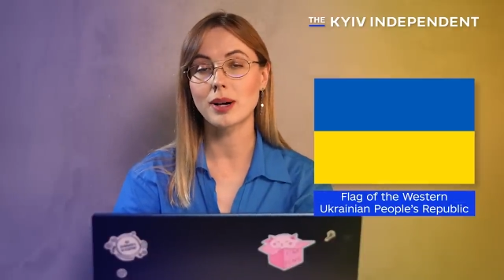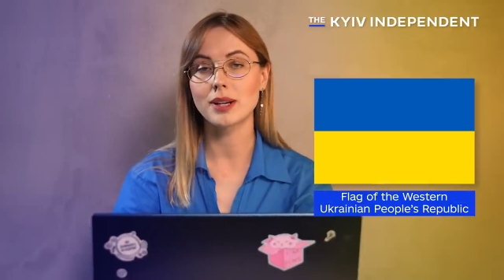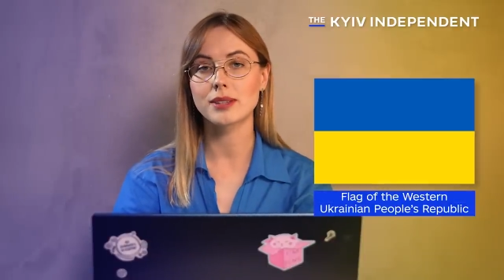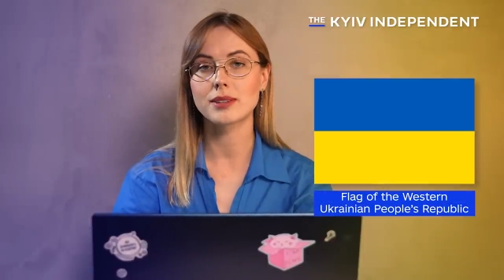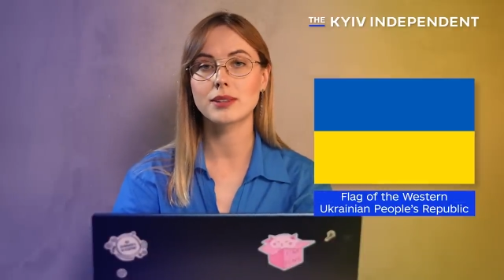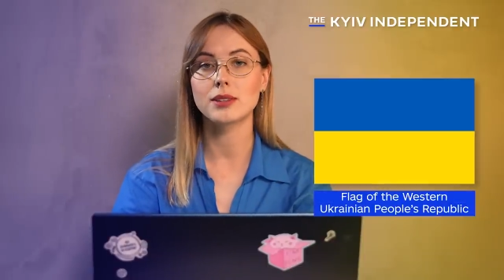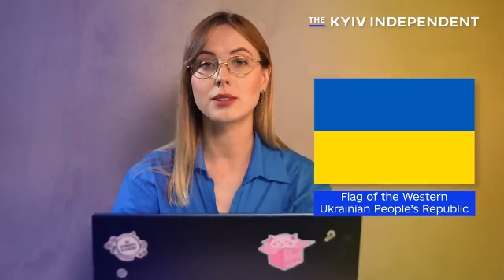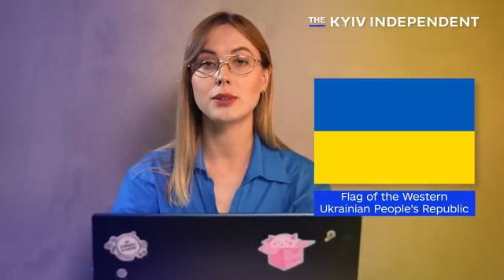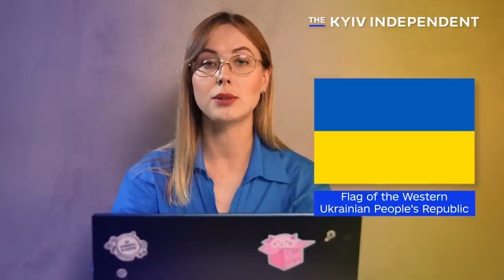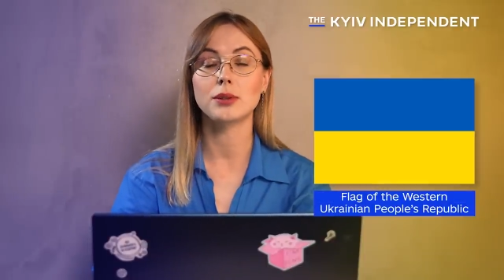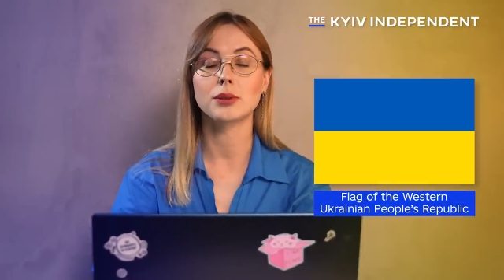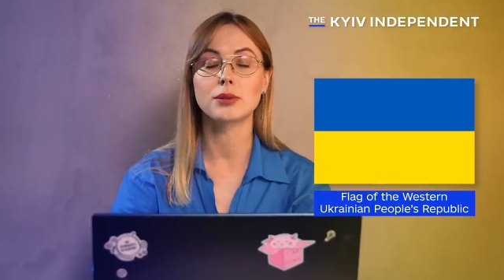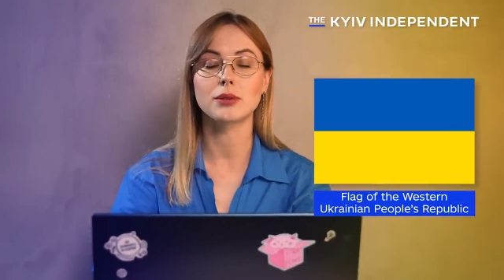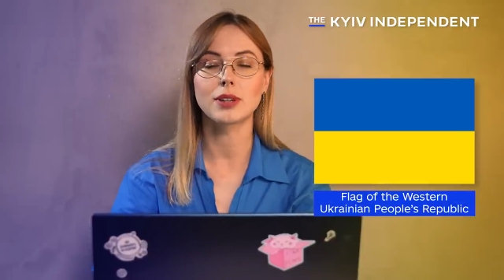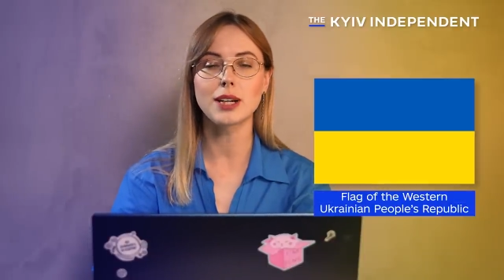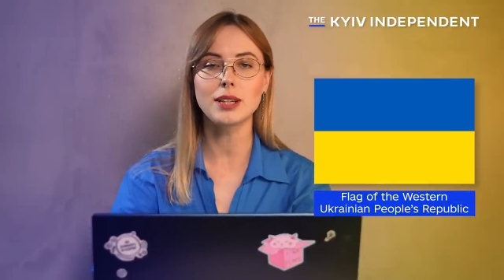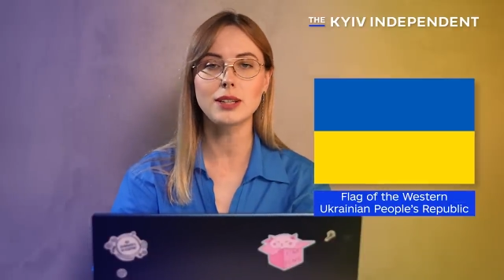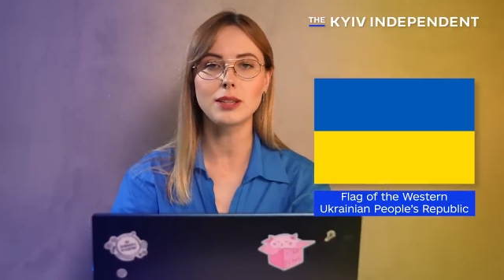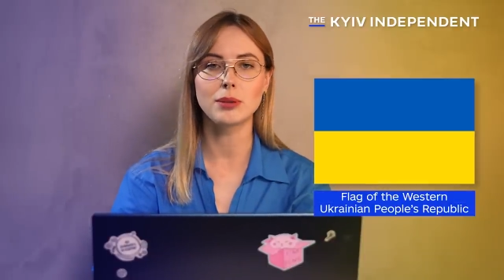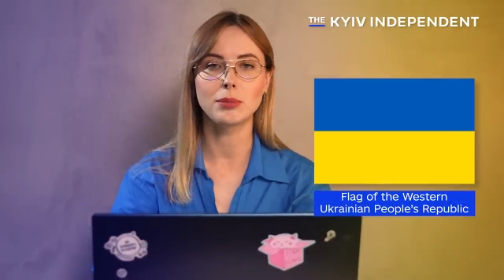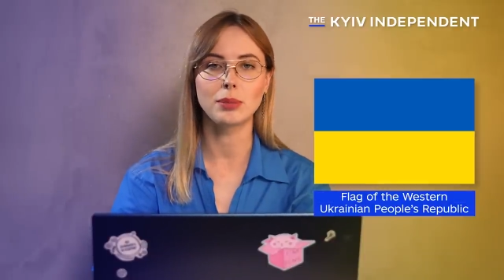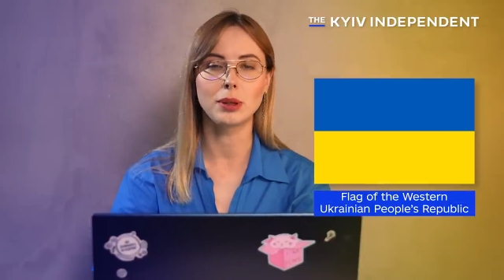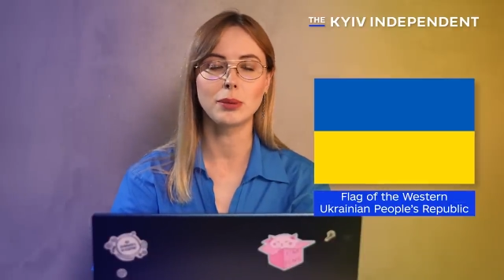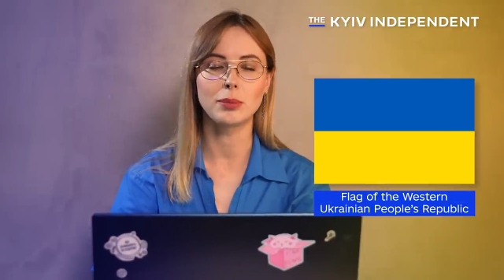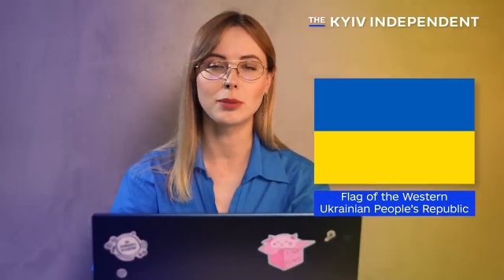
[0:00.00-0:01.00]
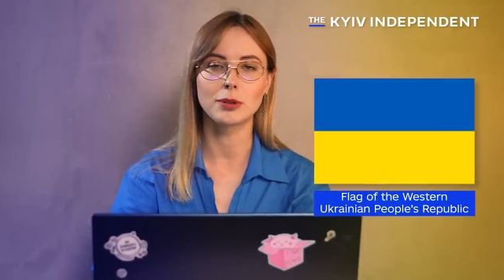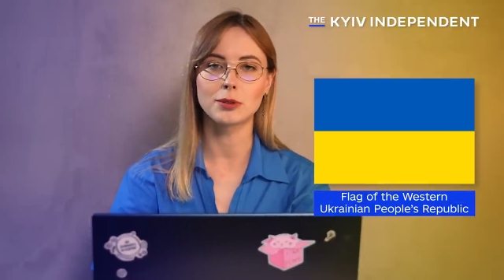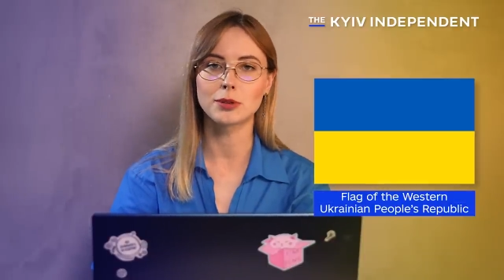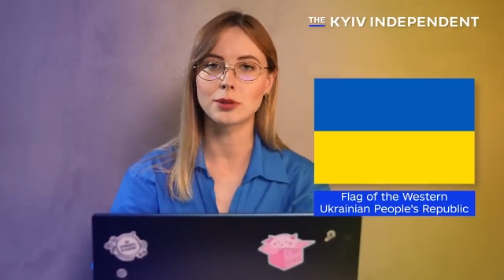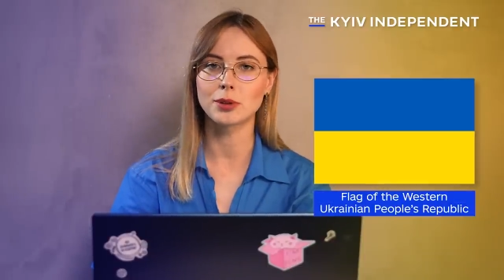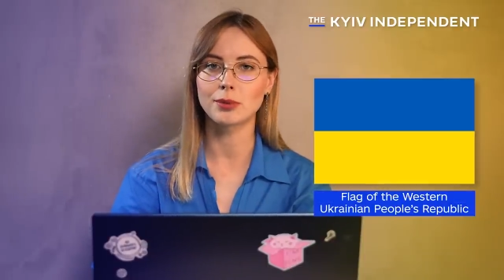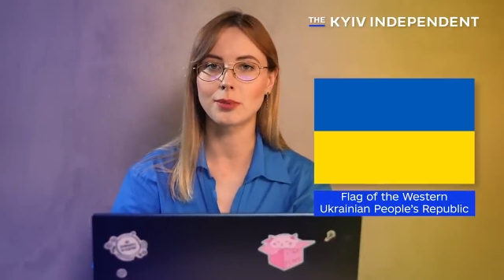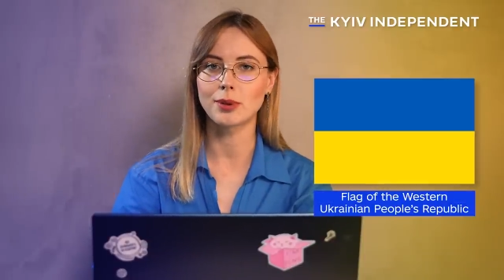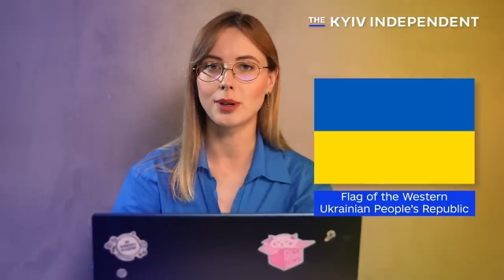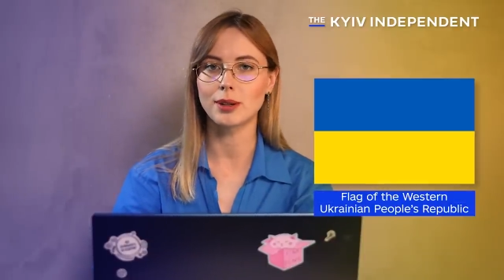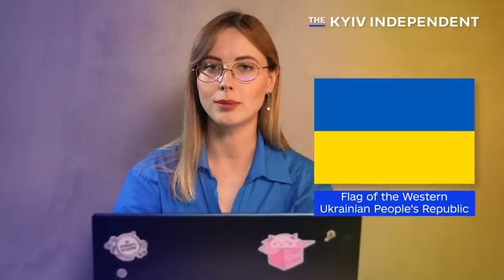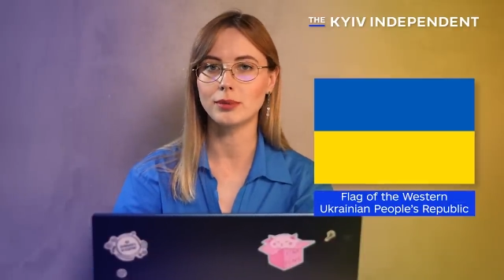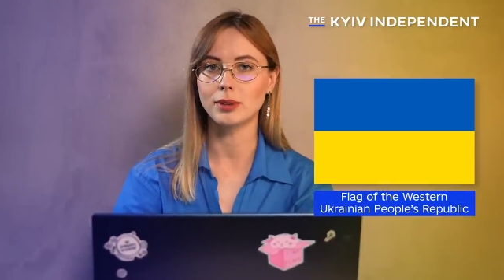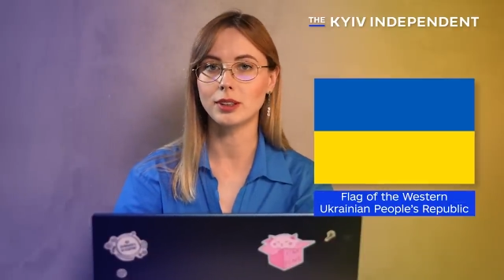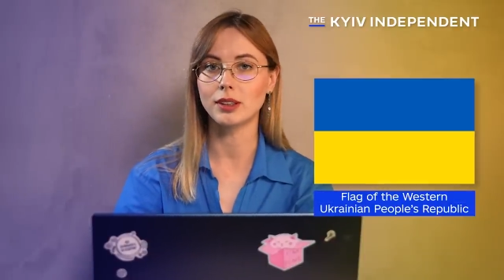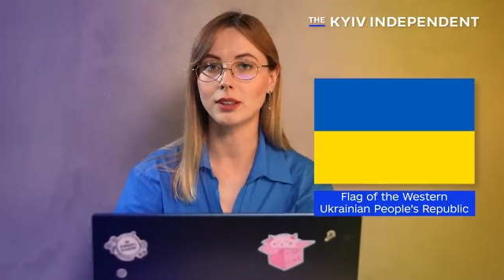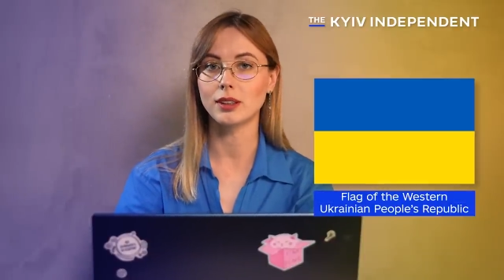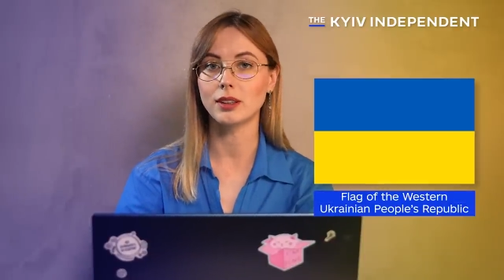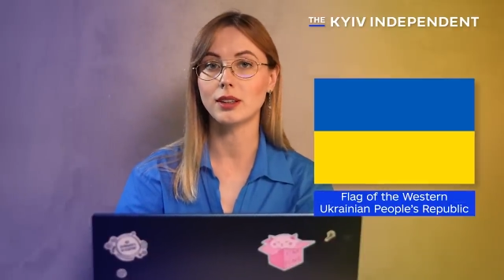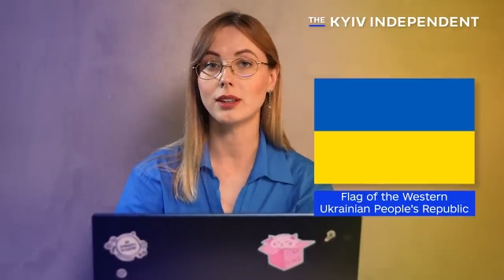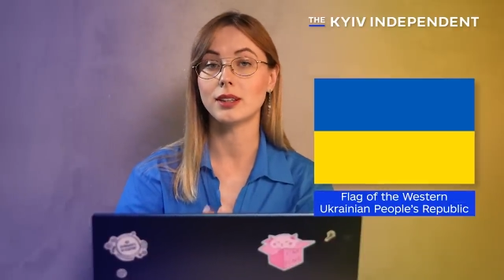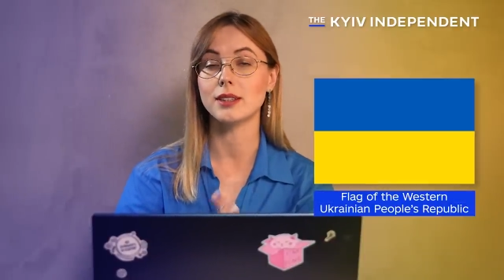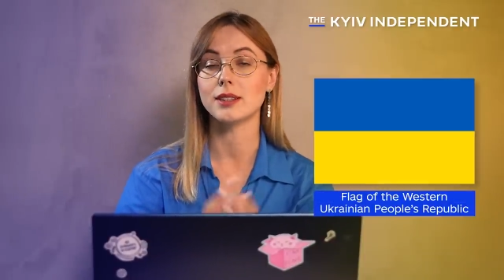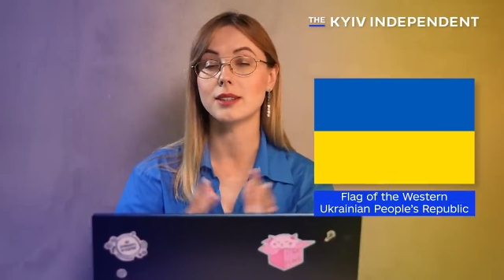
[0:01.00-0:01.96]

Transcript: Western Ukrainian People's Republic,